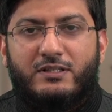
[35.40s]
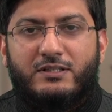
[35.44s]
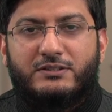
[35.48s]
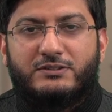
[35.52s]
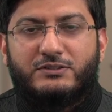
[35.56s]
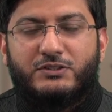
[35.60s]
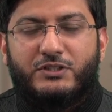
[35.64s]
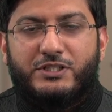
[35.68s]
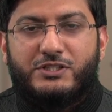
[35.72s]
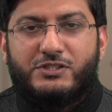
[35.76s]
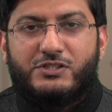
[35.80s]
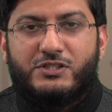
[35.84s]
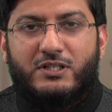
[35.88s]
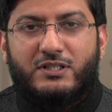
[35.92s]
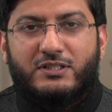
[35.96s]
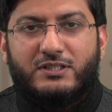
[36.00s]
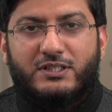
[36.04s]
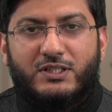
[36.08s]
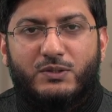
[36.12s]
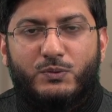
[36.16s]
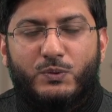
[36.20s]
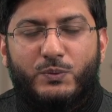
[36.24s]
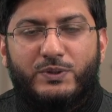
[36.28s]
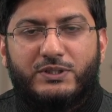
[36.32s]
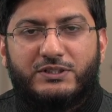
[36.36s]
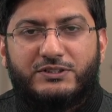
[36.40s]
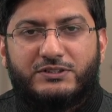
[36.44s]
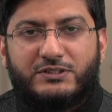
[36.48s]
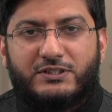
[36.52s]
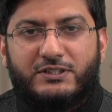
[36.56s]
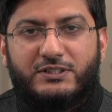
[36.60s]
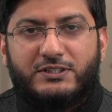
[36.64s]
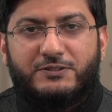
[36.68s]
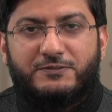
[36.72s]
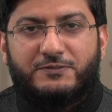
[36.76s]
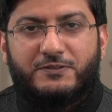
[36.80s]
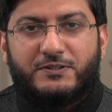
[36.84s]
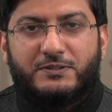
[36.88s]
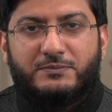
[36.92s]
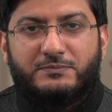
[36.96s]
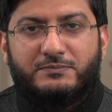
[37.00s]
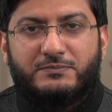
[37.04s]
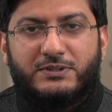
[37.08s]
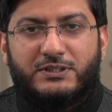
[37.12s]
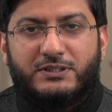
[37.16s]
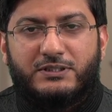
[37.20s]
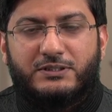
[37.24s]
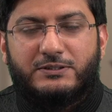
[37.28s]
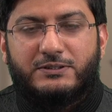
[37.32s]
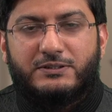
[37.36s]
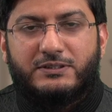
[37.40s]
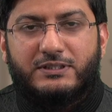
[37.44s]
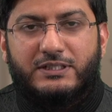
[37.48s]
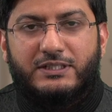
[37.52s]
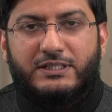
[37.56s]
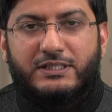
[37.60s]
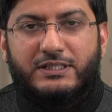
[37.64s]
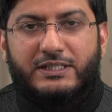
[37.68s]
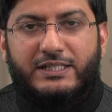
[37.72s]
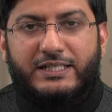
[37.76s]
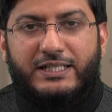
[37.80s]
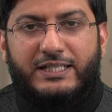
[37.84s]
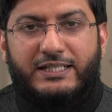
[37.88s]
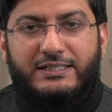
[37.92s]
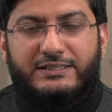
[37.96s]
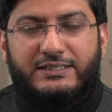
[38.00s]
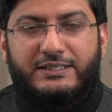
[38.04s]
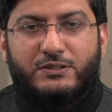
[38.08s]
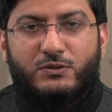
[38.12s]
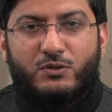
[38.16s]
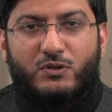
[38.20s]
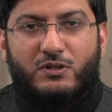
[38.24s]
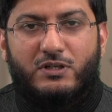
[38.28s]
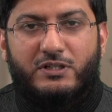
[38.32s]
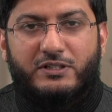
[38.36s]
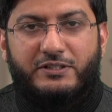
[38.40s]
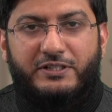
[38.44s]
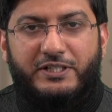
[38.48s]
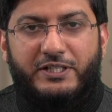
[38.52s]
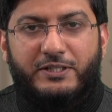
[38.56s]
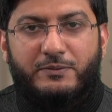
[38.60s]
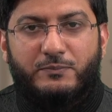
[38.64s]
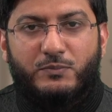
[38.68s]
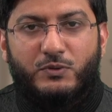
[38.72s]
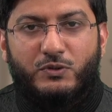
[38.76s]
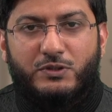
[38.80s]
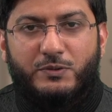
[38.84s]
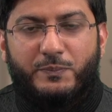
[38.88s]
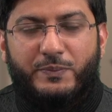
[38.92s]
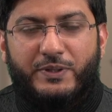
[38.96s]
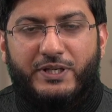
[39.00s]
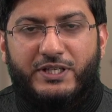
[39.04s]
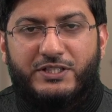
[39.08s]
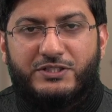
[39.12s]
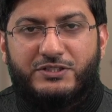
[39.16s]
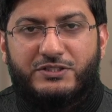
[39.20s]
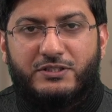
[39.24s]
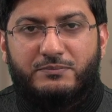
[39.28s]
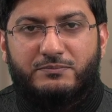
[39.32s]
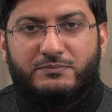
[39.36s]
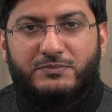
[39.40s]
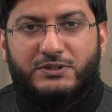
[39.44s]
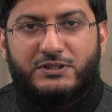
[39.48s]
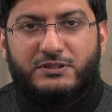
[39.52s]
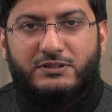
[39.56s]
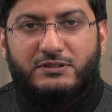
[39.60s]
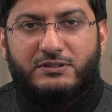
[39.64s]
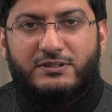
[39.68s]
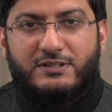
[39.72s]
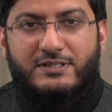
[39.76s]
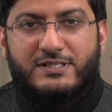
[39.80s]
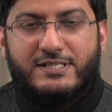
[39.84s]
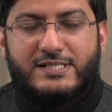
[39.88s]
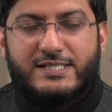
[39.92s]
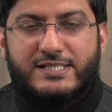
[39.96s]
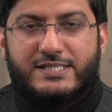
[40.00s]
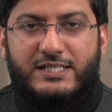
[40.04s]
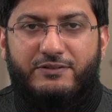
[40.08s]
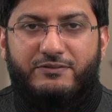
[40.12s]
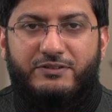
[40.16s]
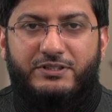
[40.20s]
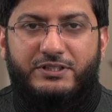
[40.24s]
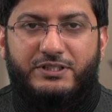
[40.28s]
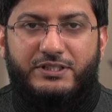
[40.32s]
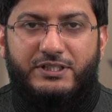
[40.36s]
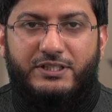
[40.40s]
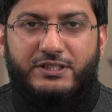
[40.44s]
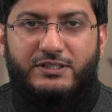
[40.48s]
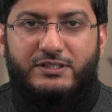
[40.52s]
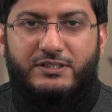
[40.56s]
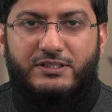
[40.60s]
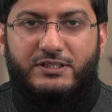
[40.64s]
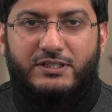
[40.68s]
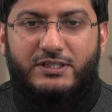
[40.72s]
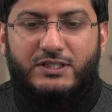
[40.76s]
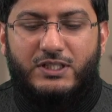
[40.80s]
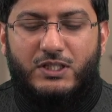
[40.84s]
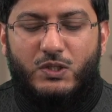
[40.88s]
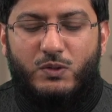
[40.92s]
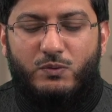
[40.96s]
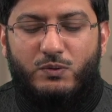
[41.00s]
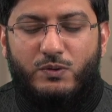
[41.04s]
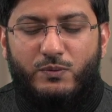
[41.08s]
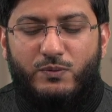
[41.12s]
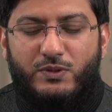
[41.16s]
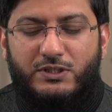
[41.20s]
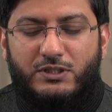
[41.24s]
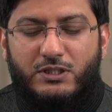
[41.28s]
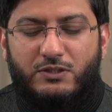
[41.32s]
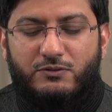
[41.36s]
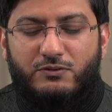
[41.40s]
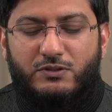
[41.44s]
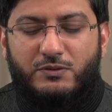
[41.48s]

So inshallah we will start from easy Quran reading book page number 17. We will cover